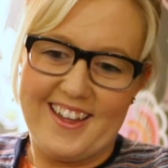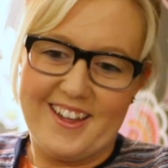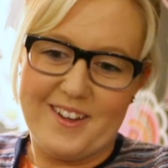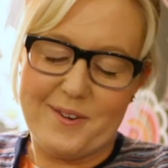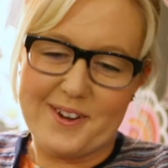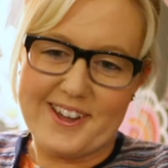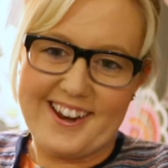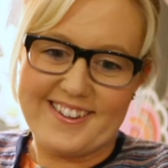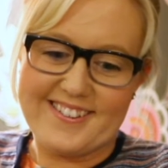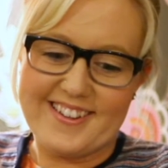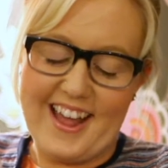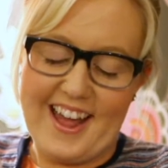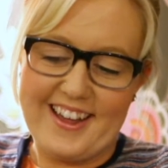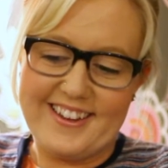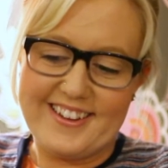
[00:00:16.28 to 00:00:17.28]
What can I
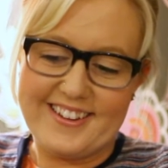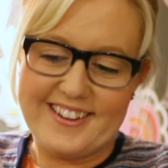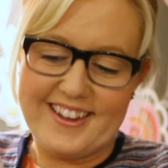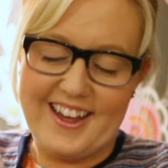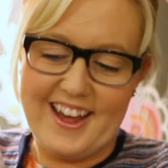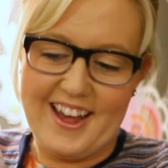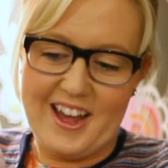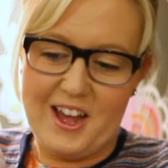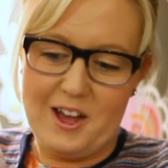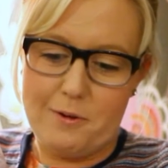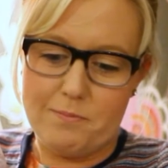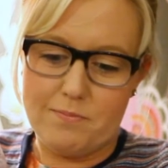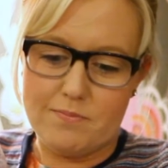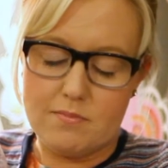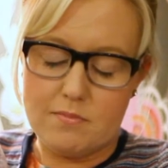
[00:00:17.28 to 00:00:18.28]
say?
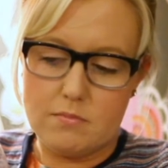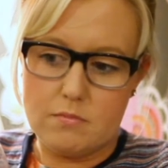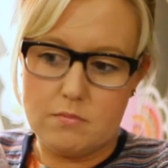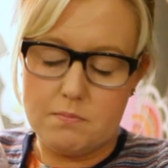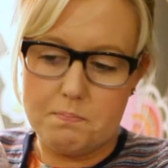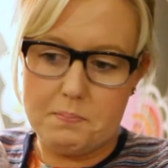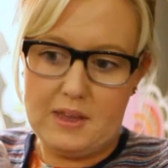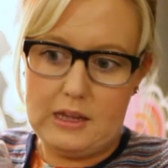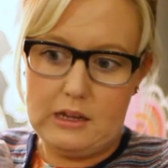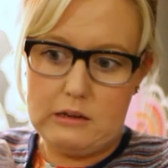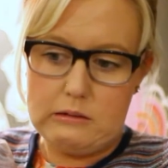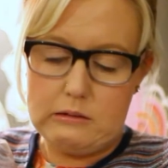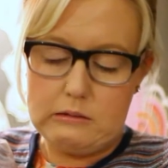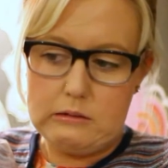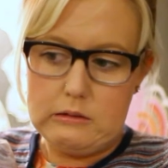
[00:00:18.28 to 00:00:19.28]

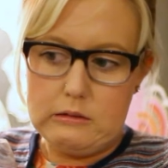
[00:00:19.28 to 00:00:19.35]
Been